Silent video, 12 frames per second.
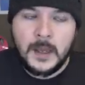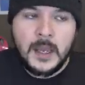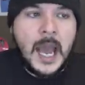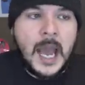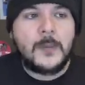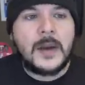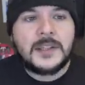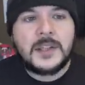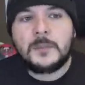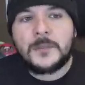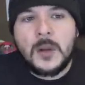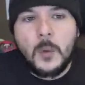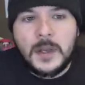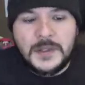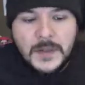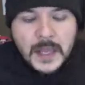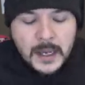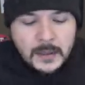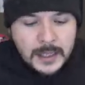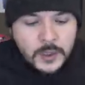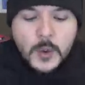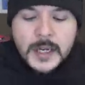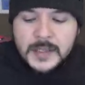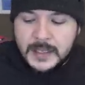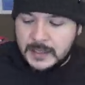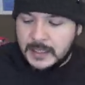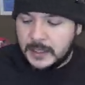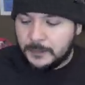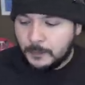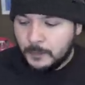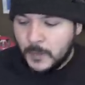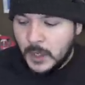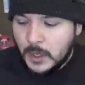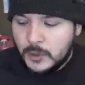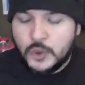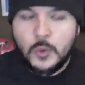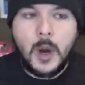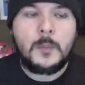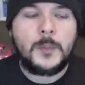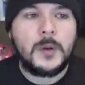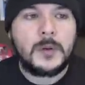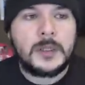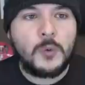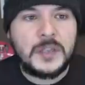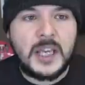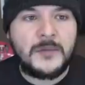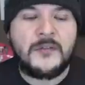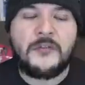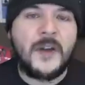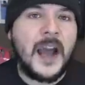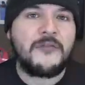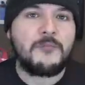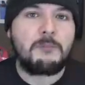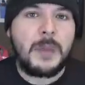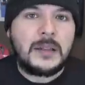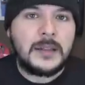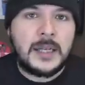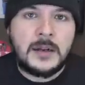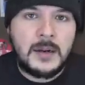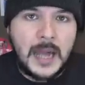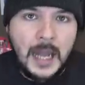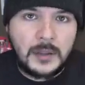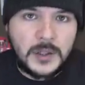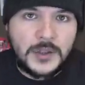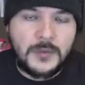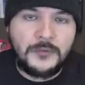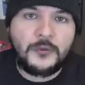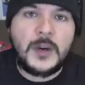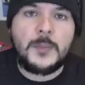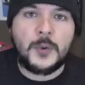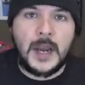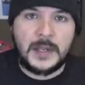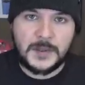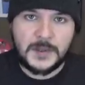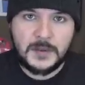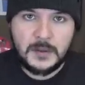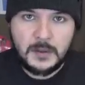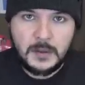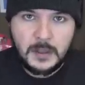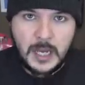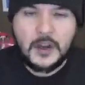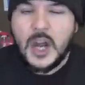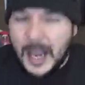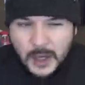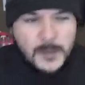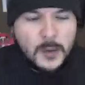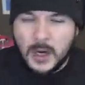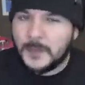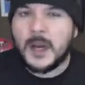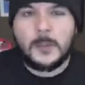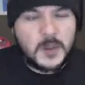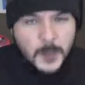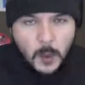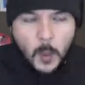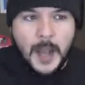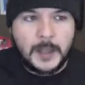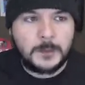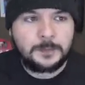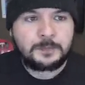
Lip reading: I read something once that in like 2016, Trump was given $5 billion of free press. I could be wrong on the number. It's been a while.